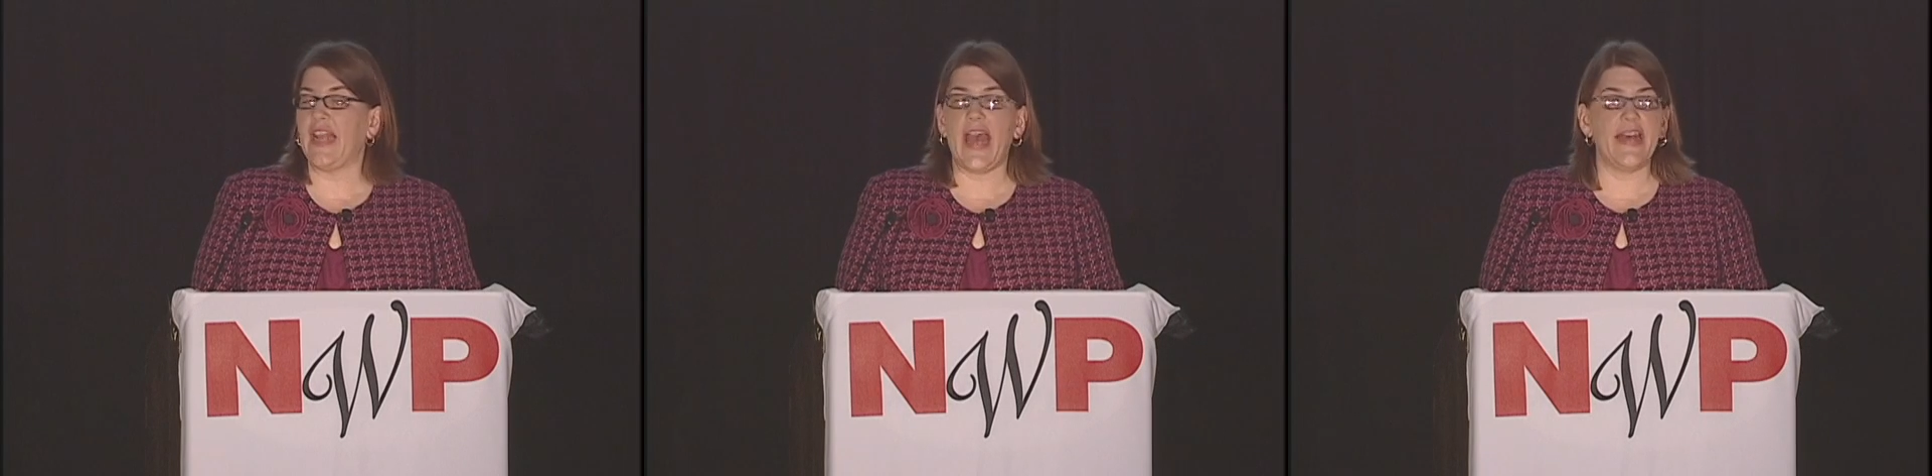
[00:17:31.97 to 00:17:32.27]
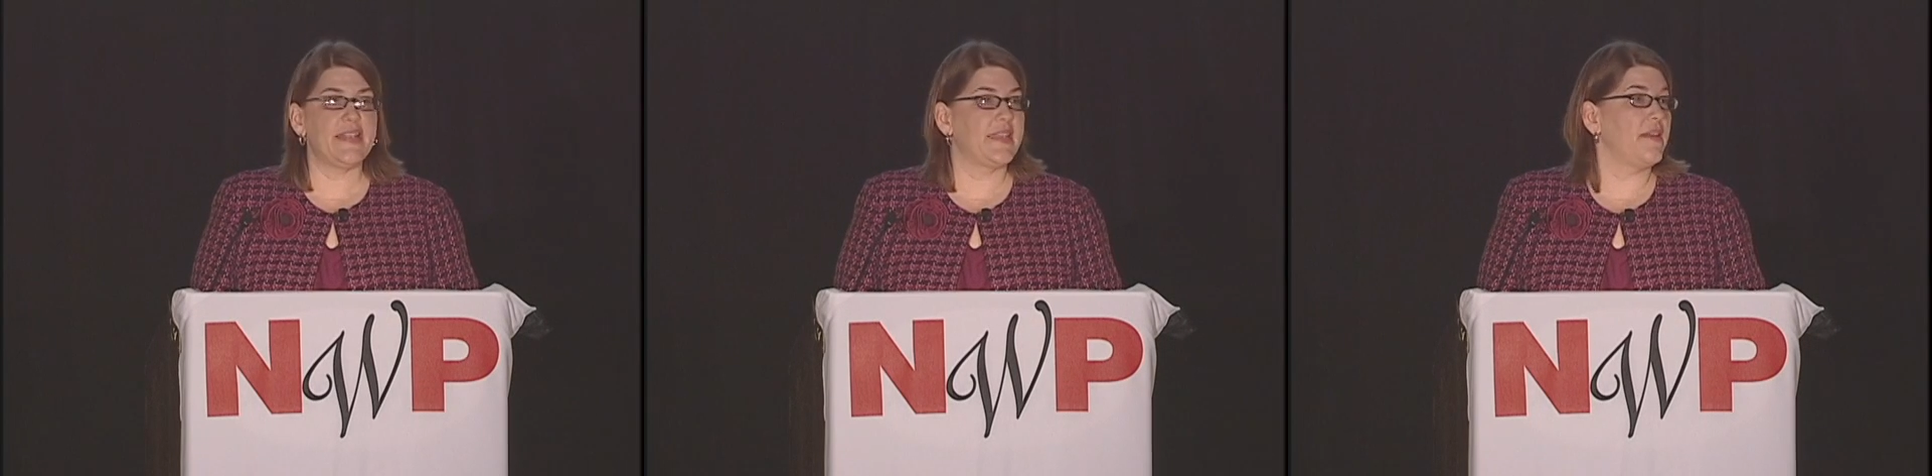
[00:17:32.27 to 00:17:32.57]

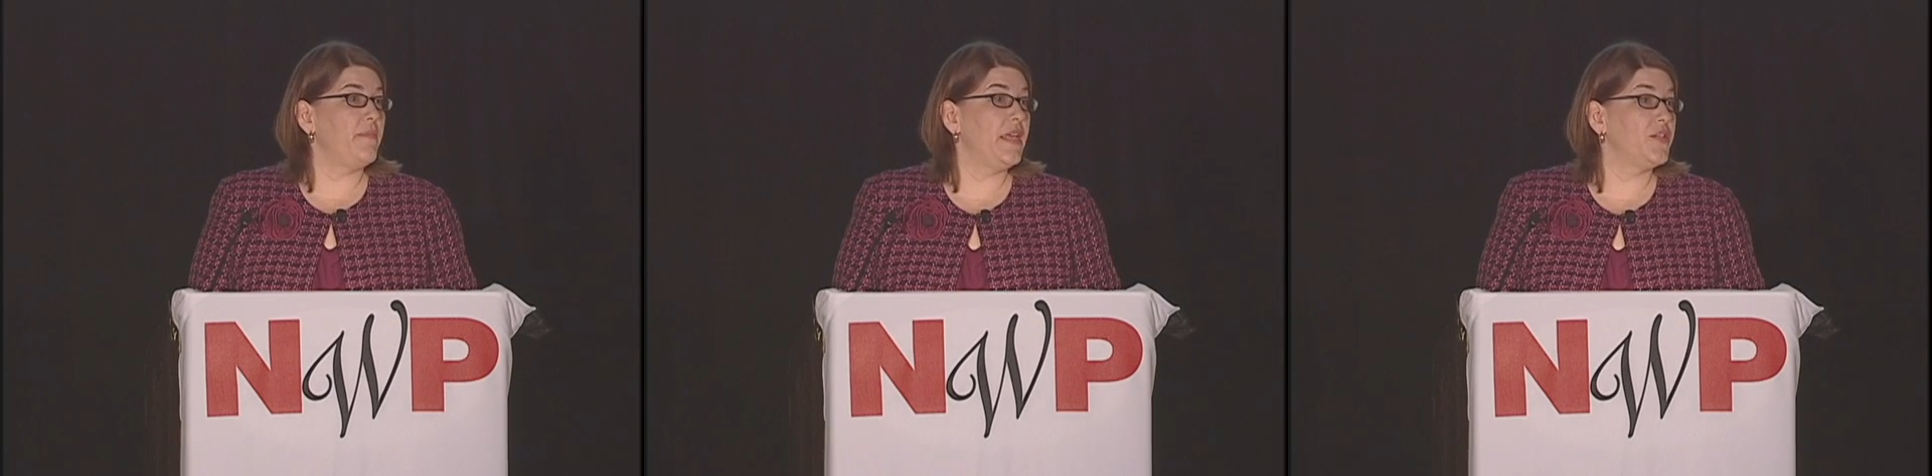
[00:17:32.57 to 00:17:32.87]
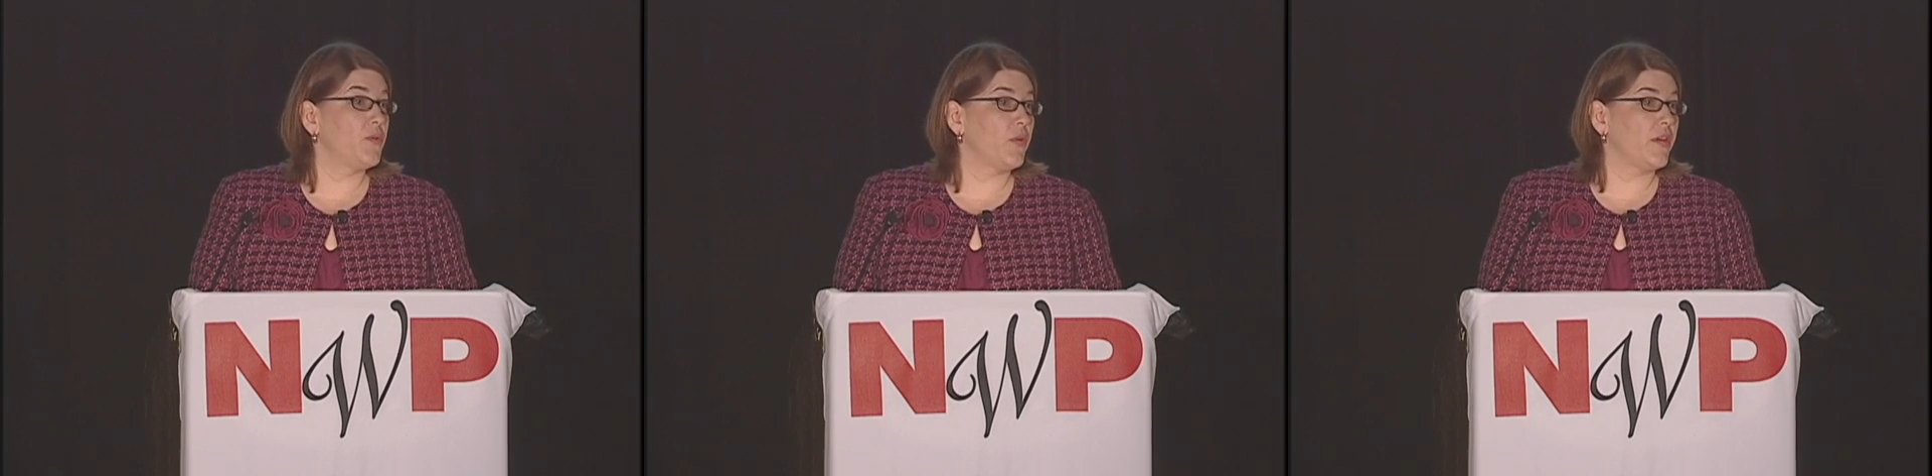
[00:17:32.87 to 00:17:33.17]
Ask the
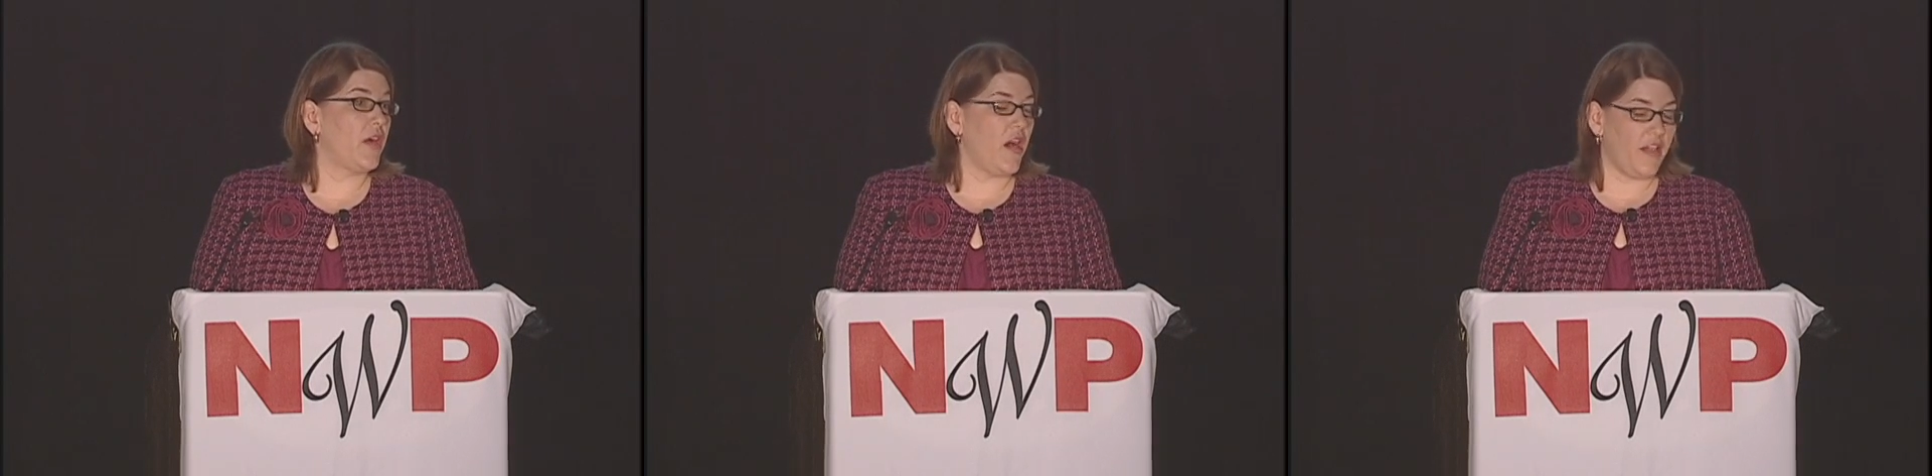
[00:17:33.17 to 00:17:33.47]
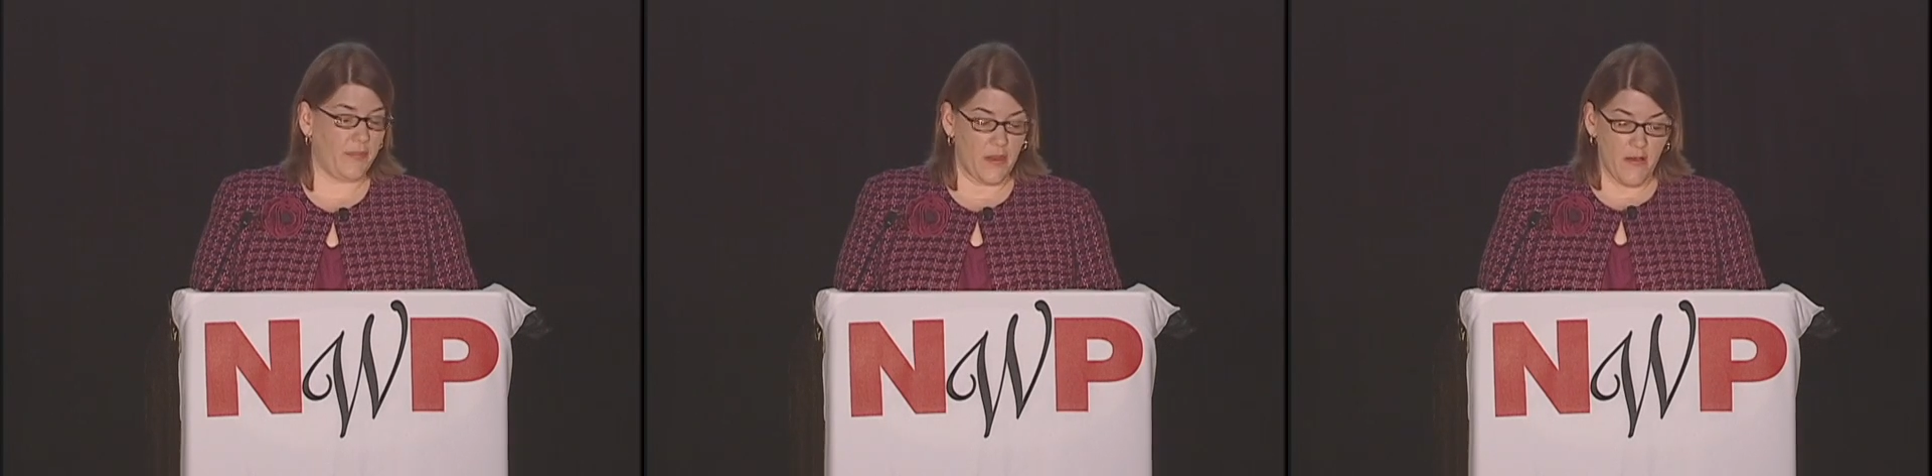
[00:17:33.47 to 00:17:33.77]
Mentor
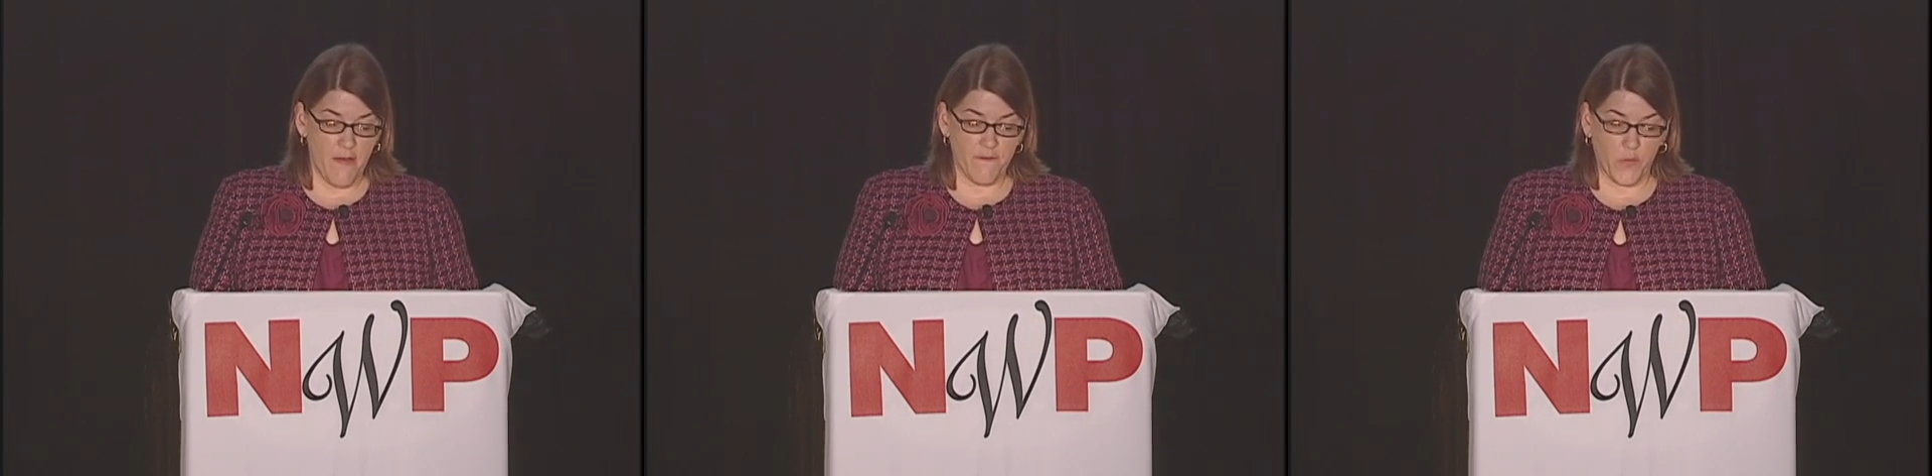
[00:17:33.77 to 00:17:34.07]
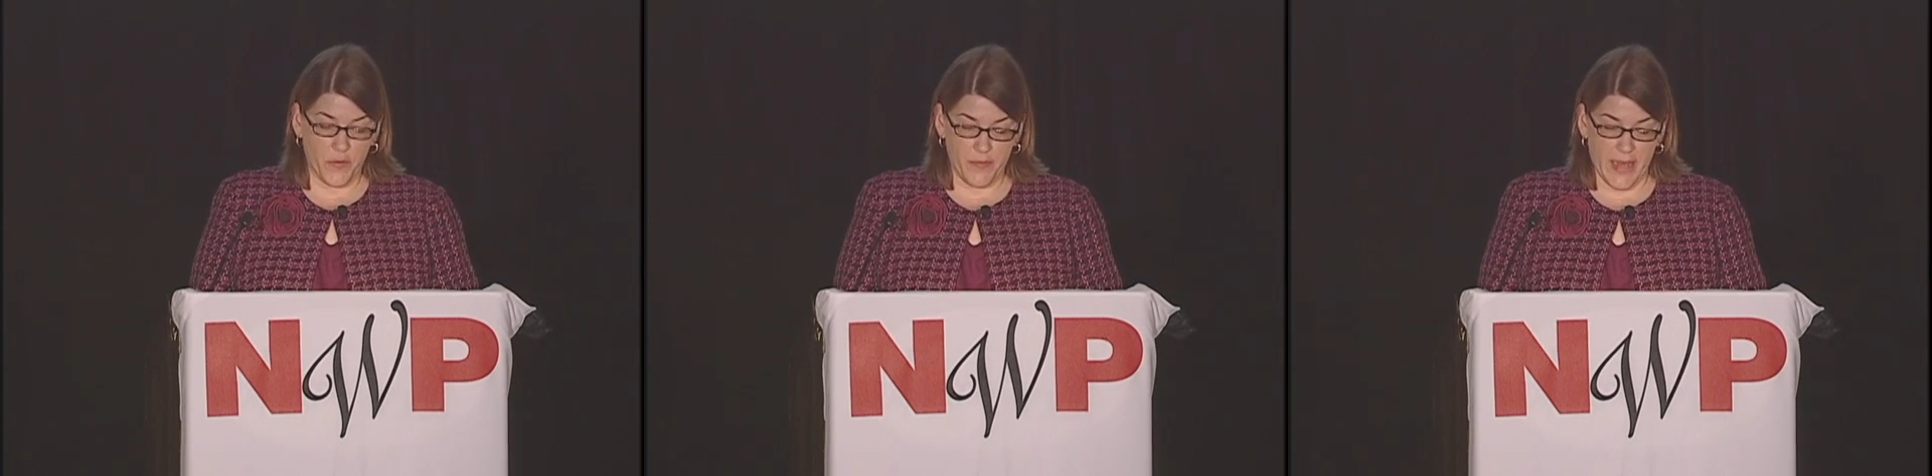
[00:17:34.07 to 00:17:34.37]
column
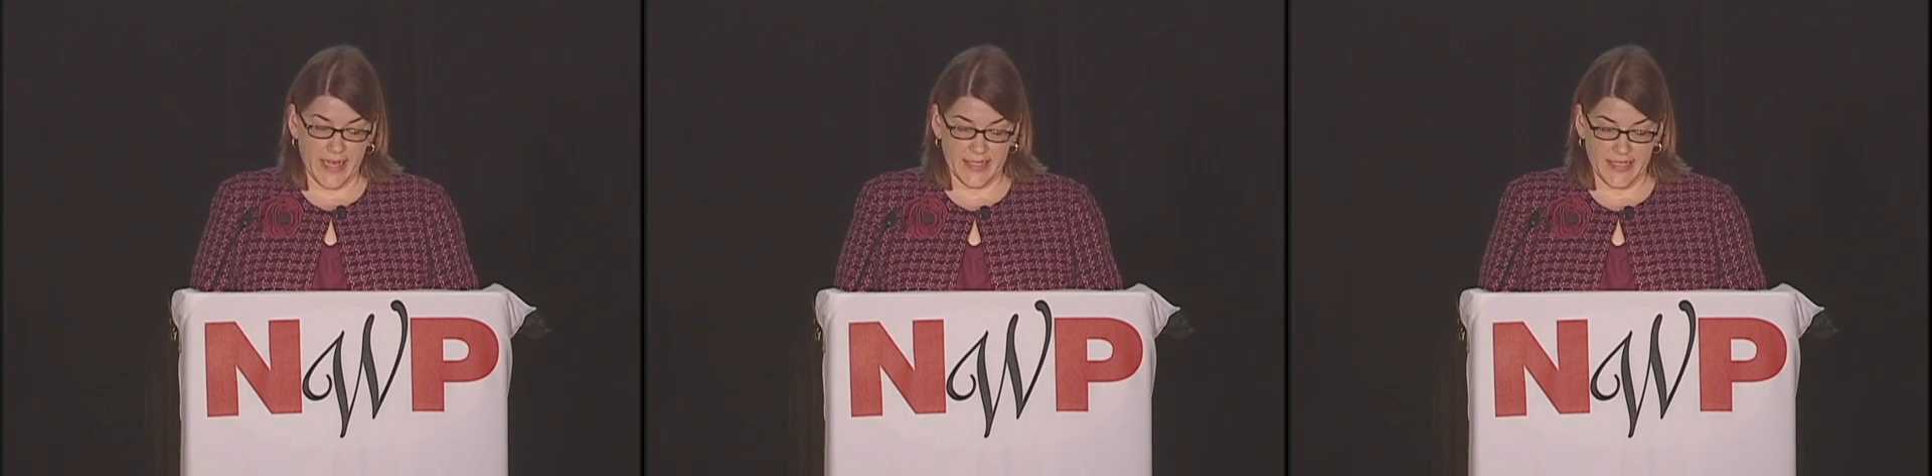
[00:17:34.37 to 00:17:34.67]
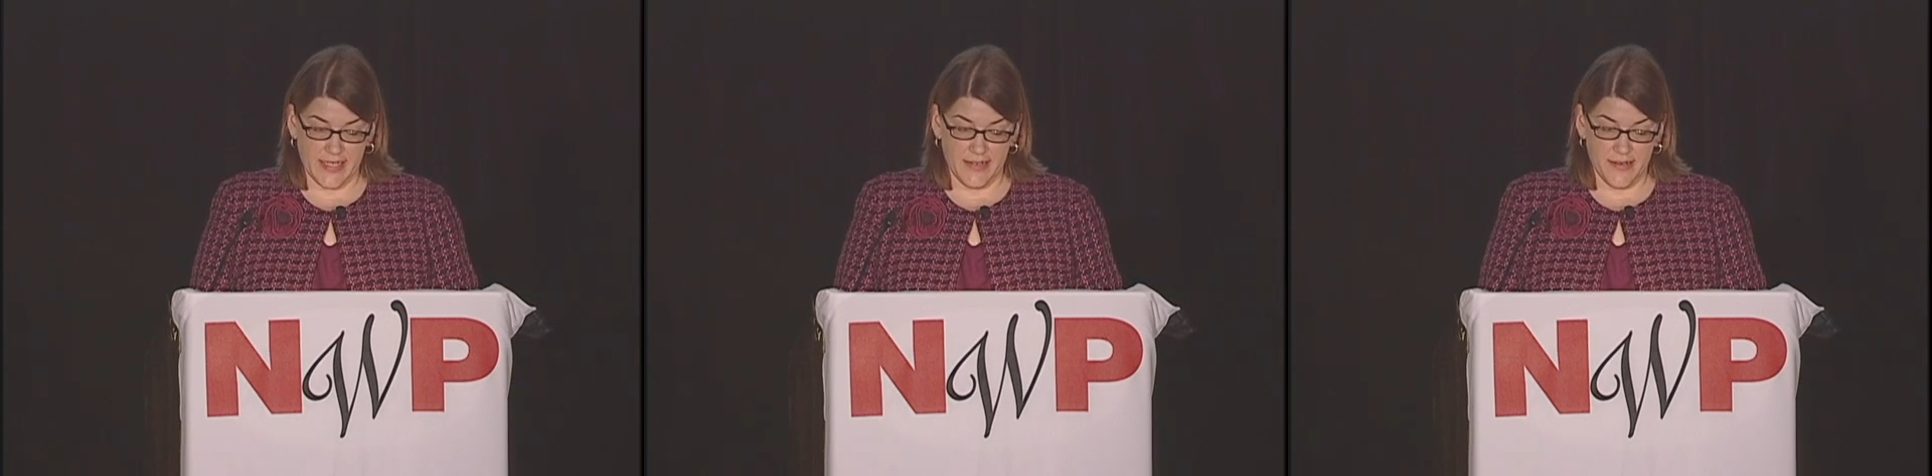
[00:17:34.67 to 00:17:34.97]
for the
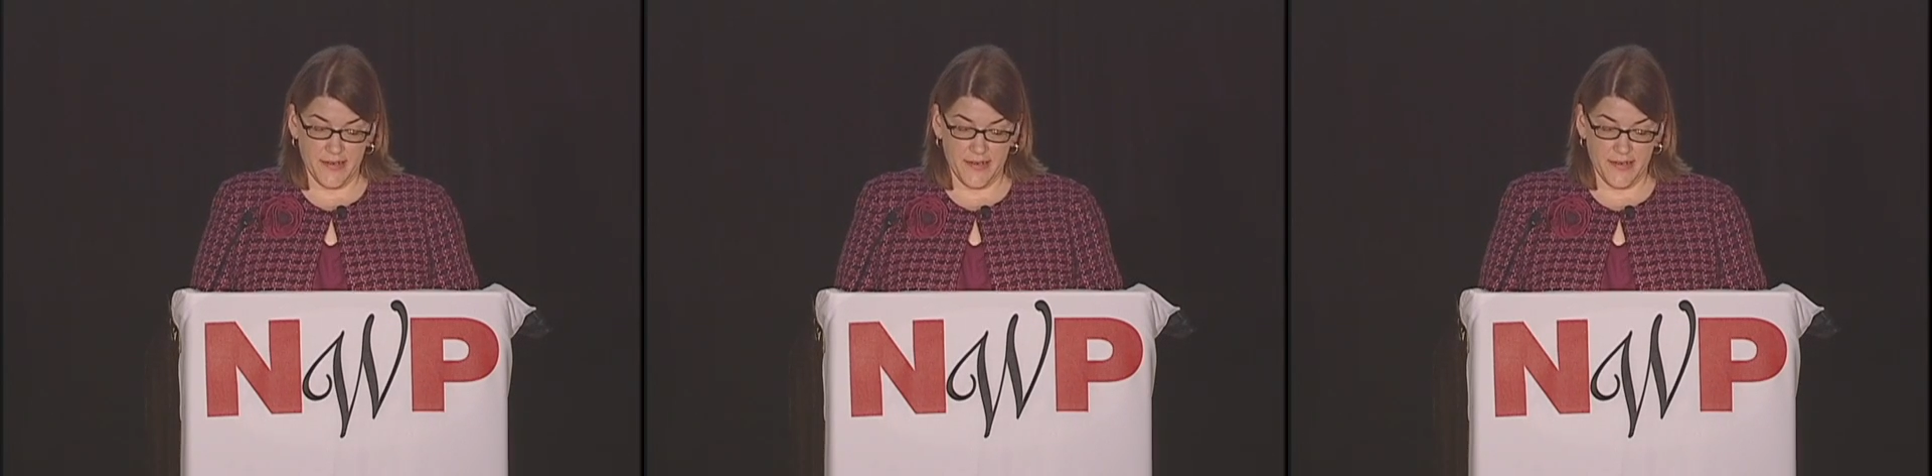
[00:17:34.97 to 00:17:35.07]
magazine.